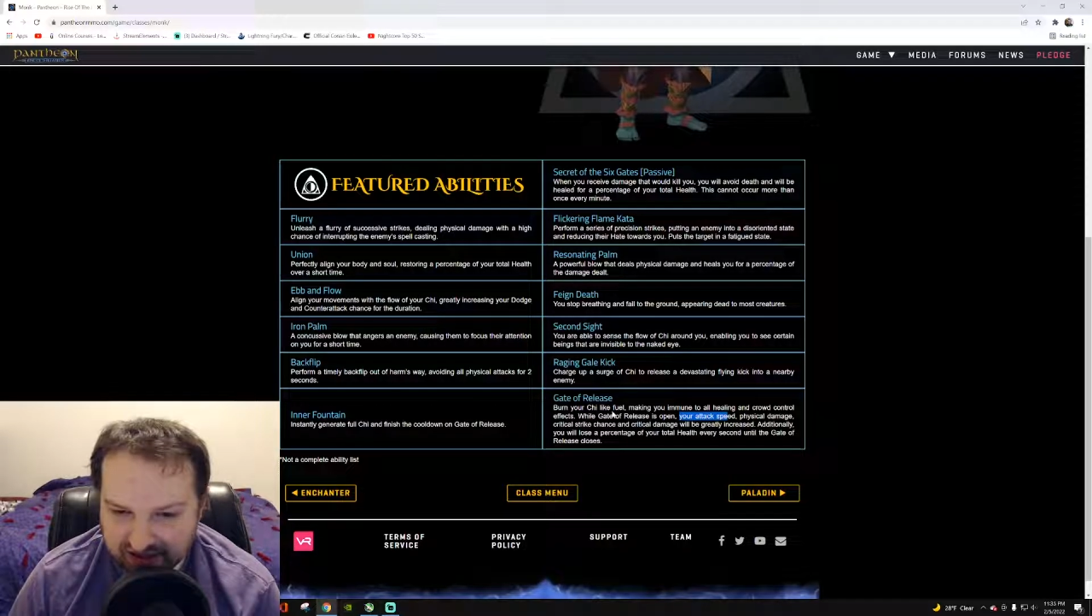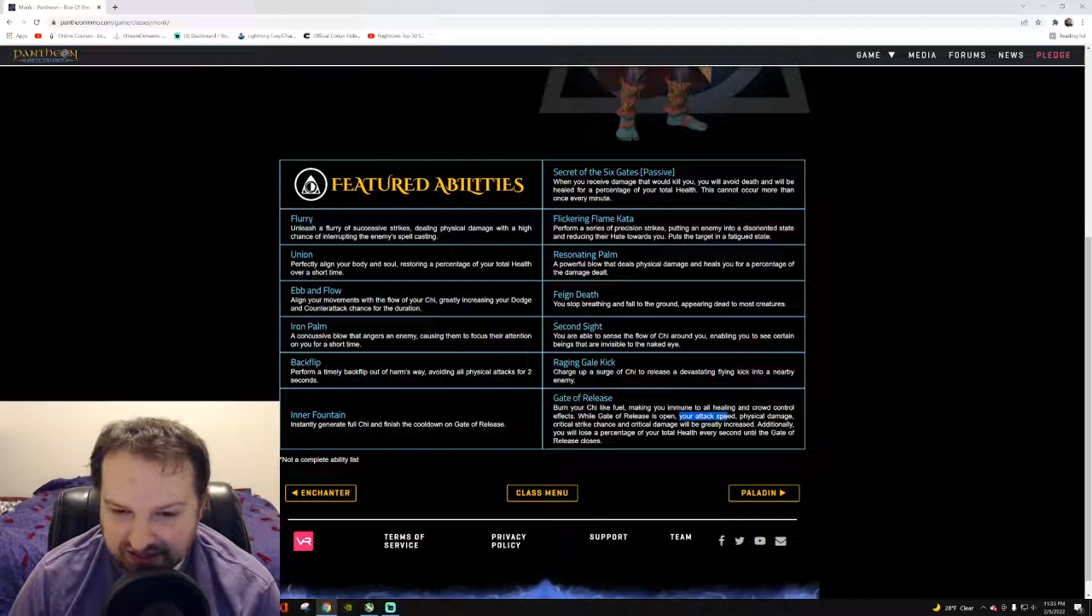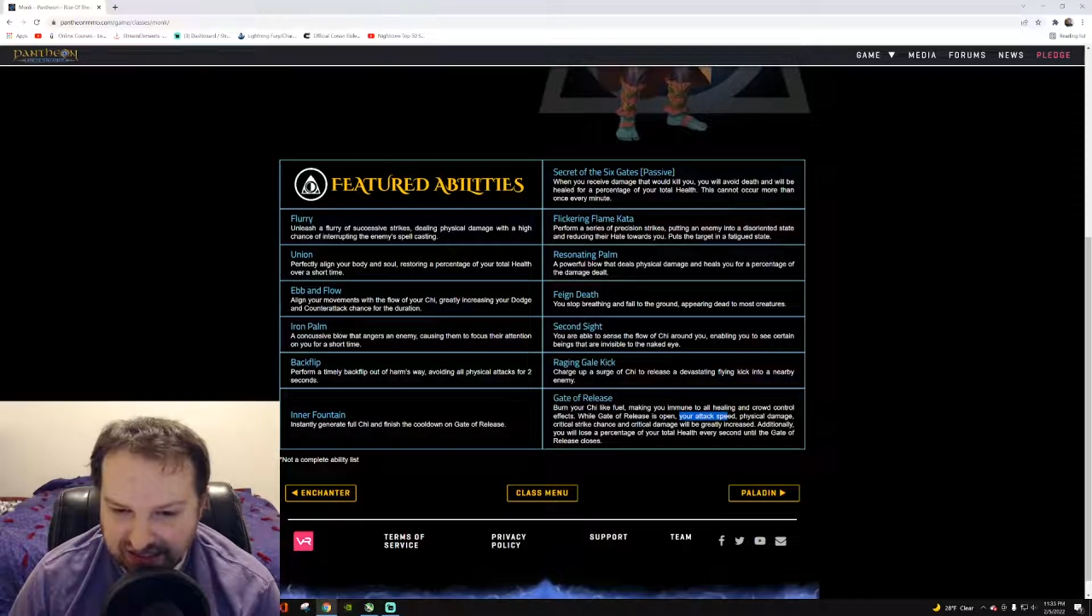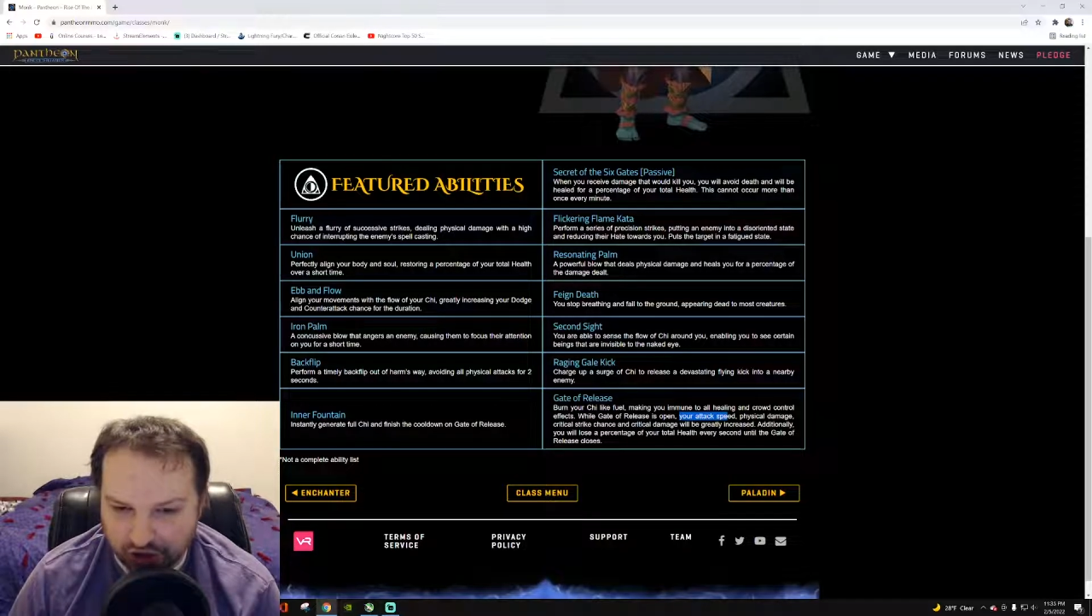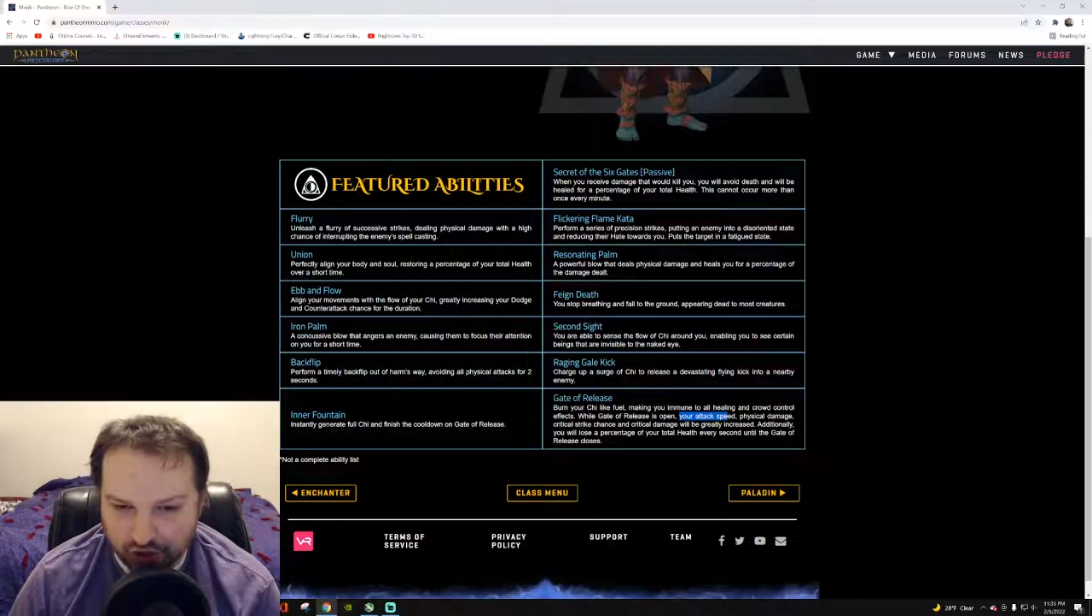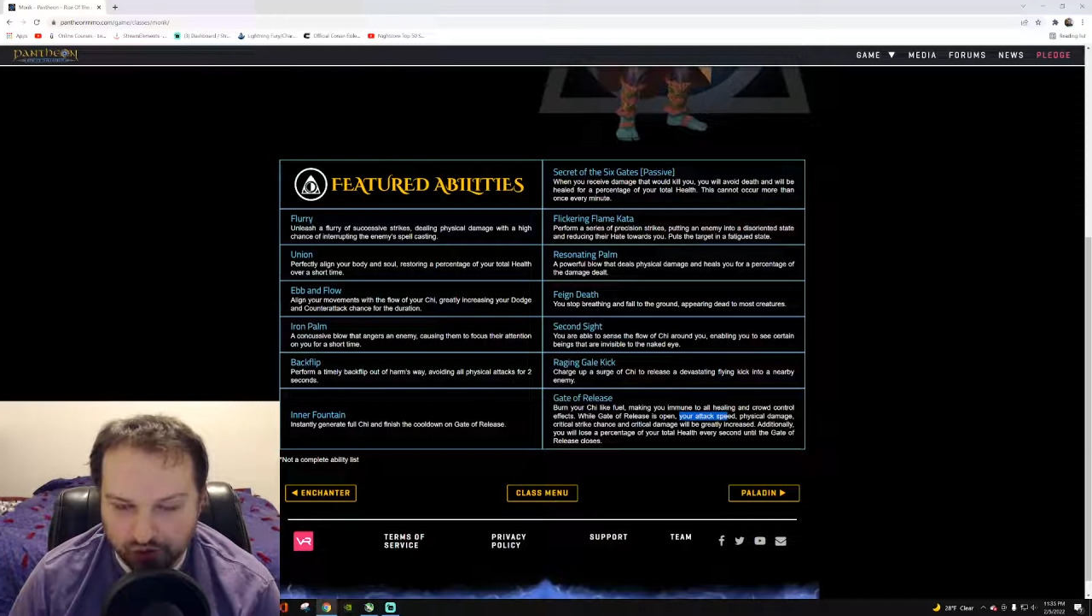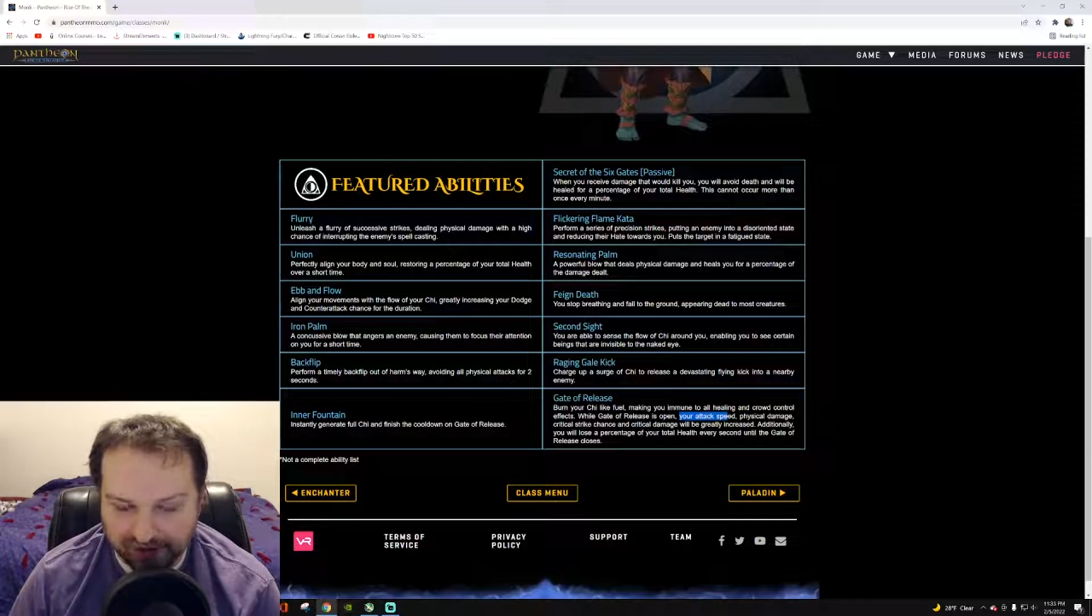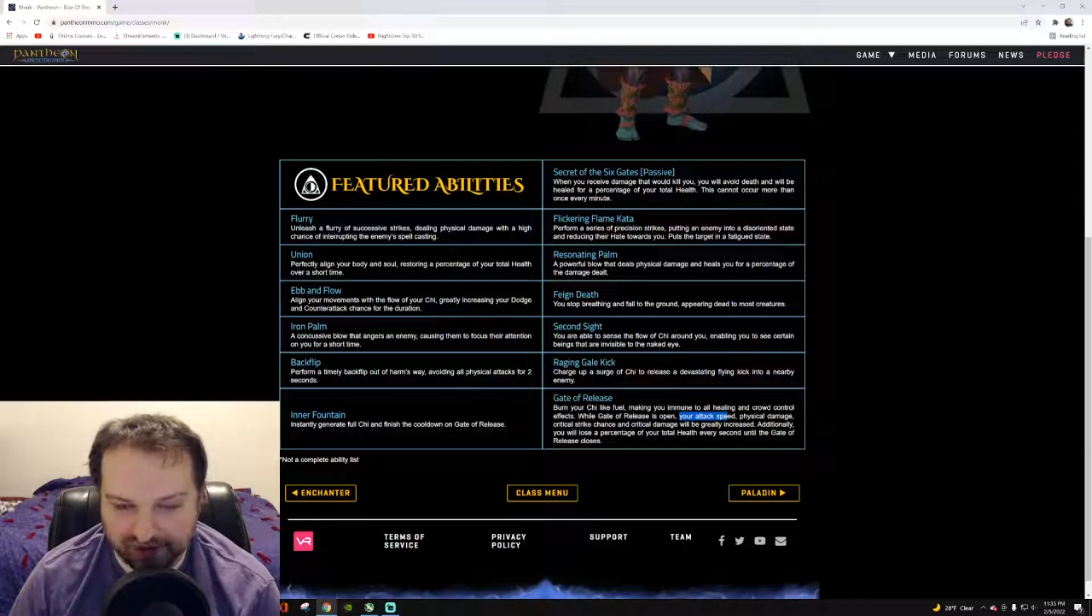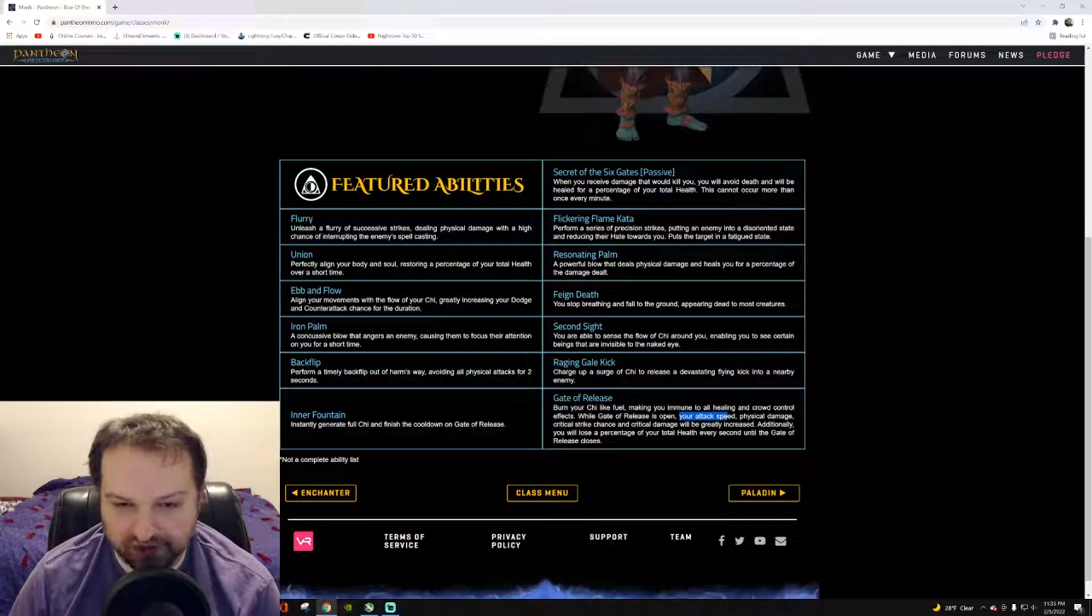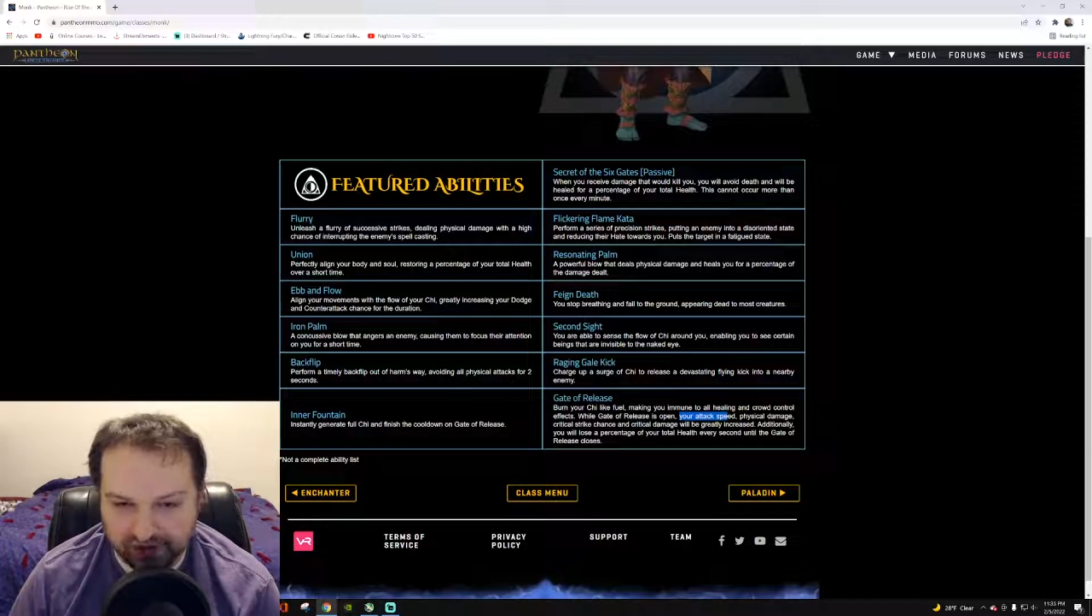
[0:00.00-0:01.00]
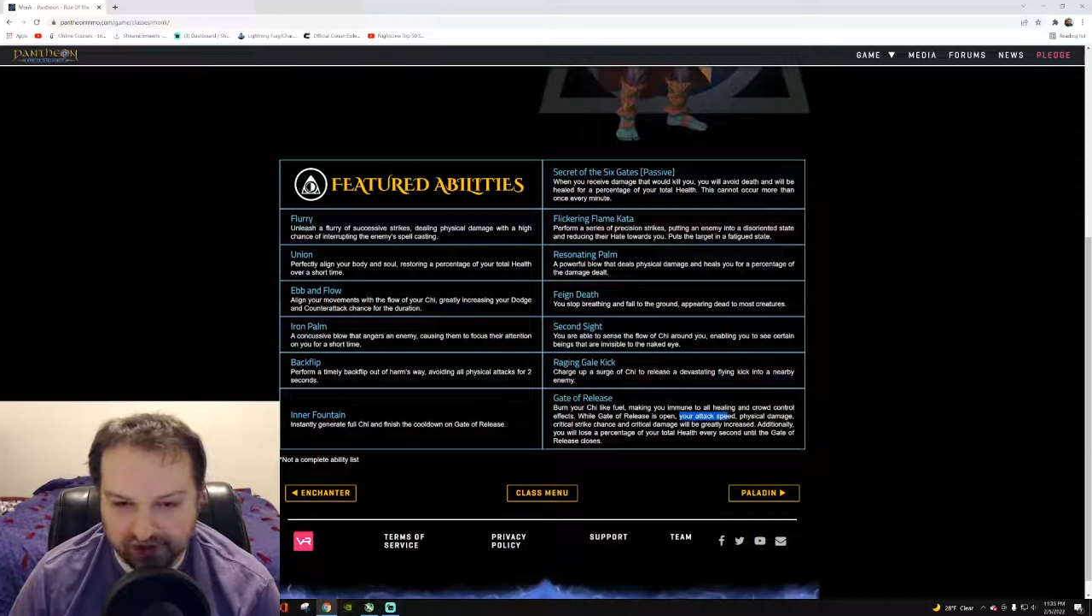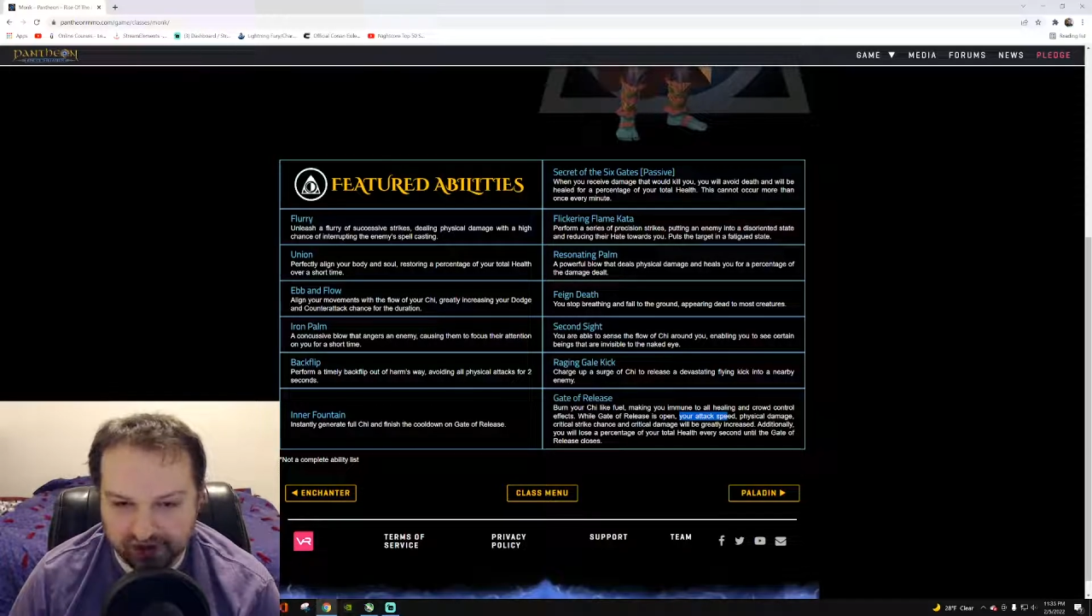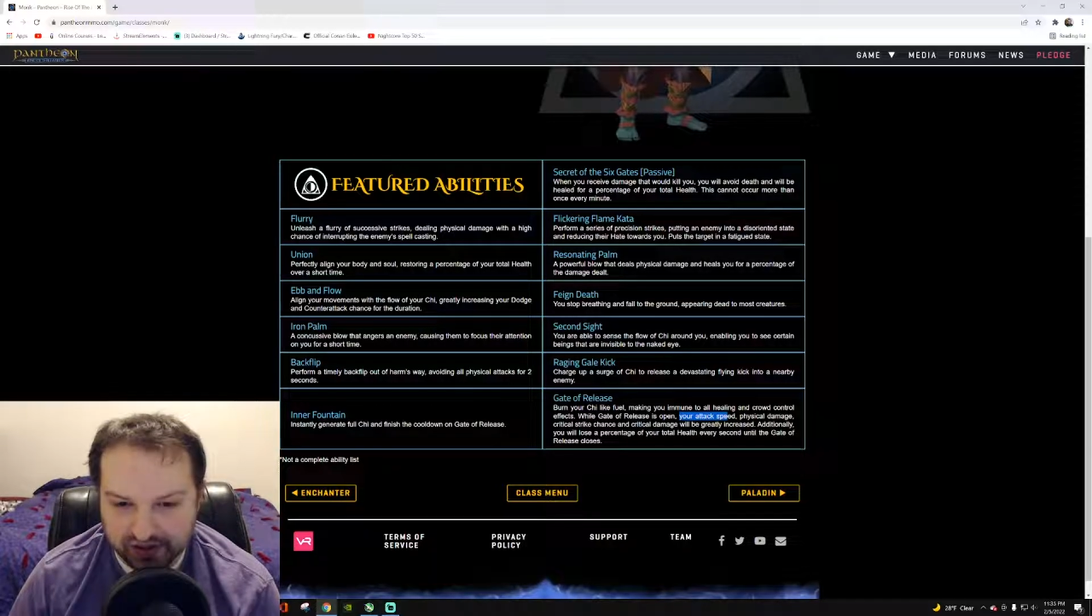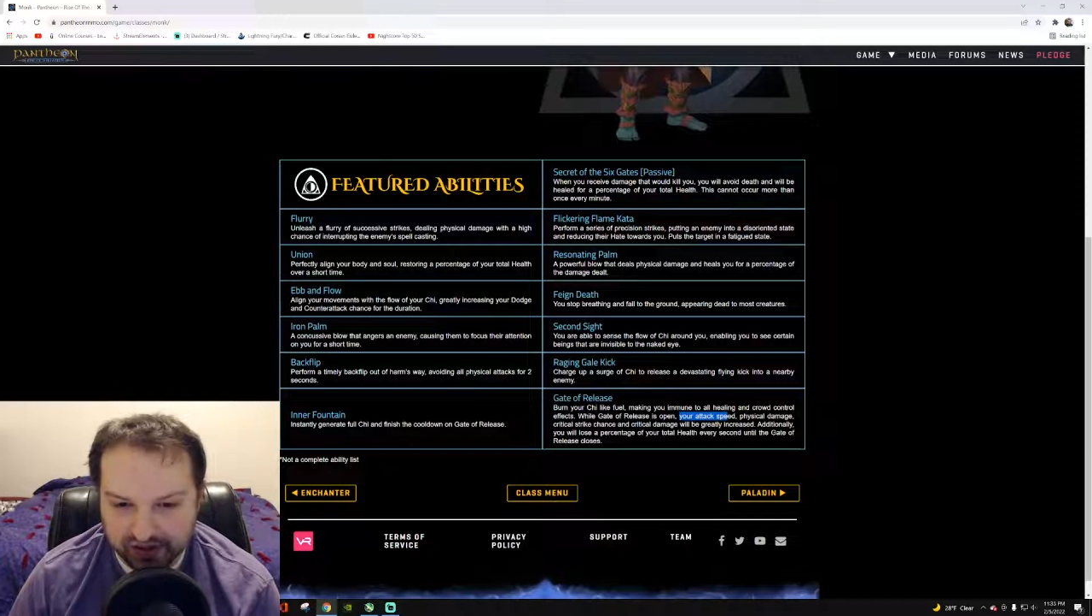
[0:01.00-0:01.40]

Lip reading: is open for.